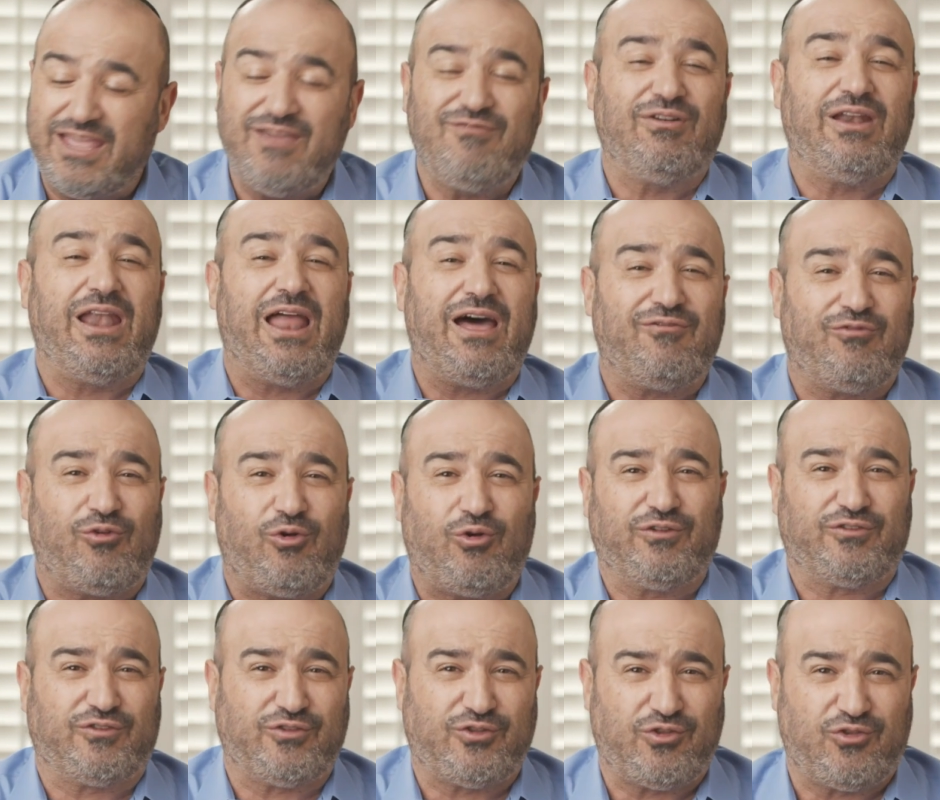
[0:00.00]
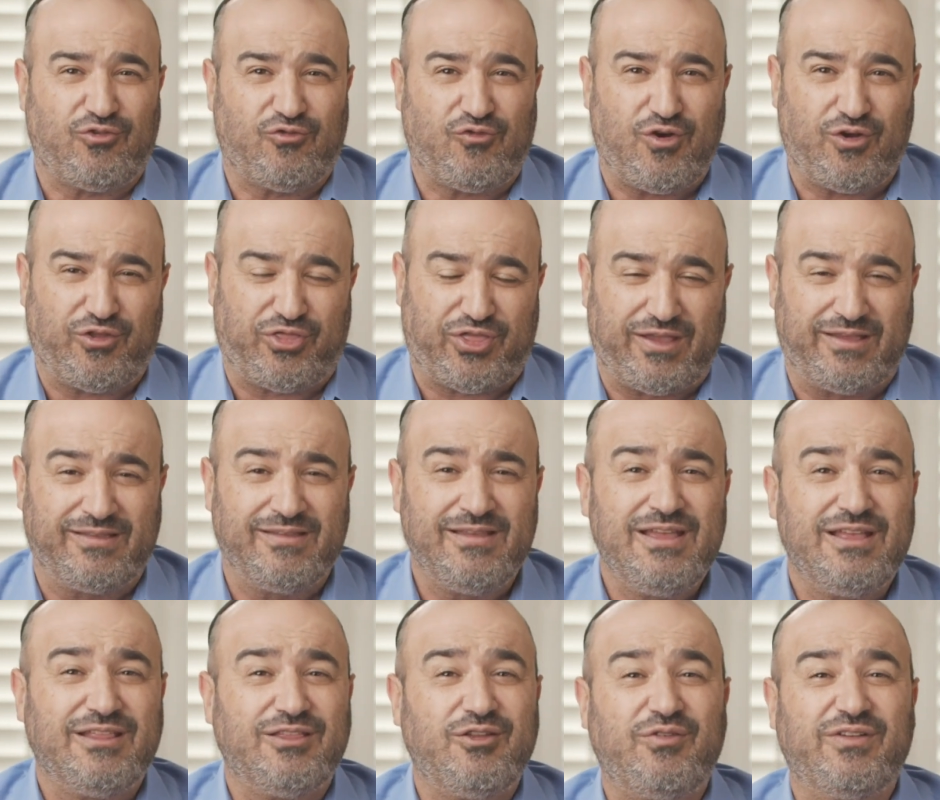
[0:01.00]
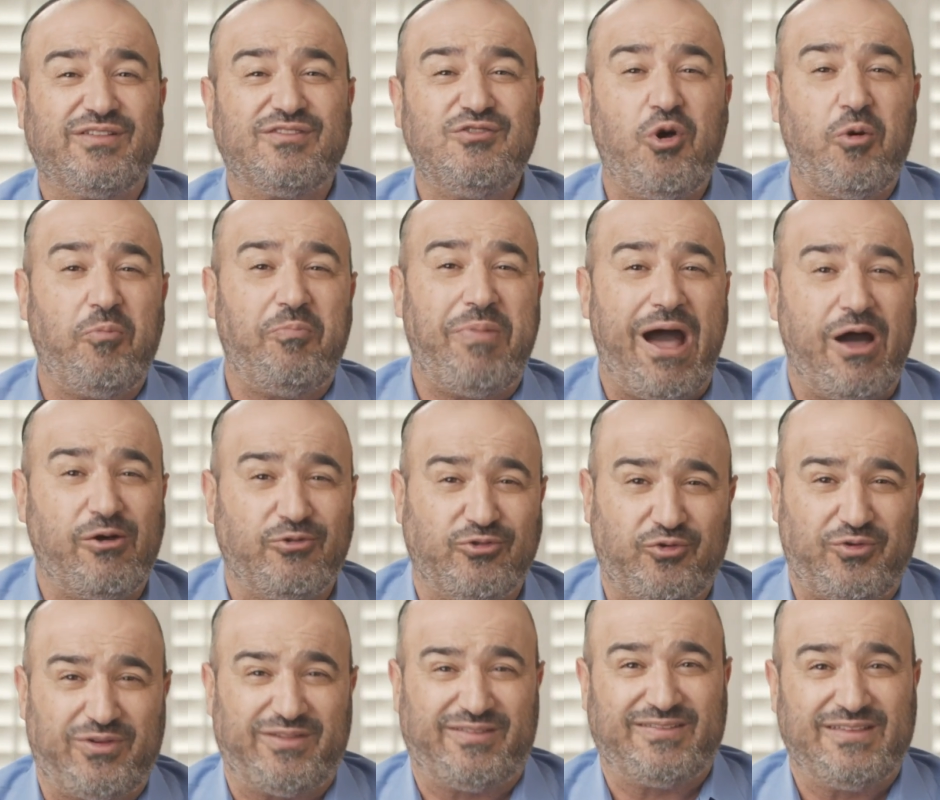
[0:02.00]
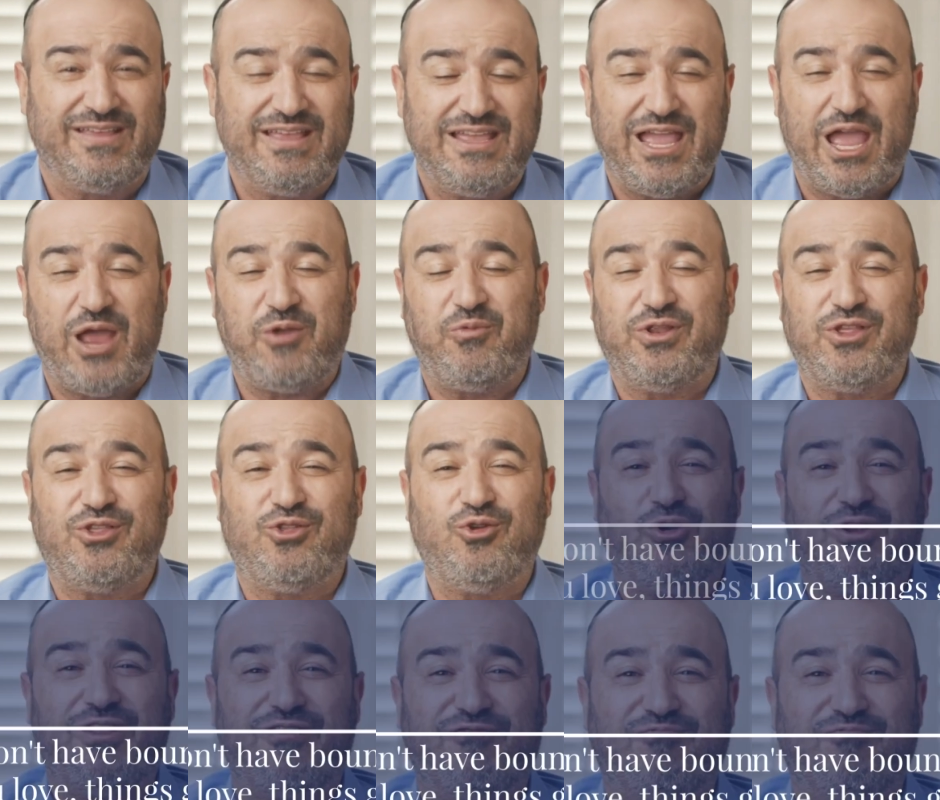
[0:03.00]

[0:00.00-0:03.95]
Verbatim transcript: give love also to the wrong thing. There is no boundaries. And when you don't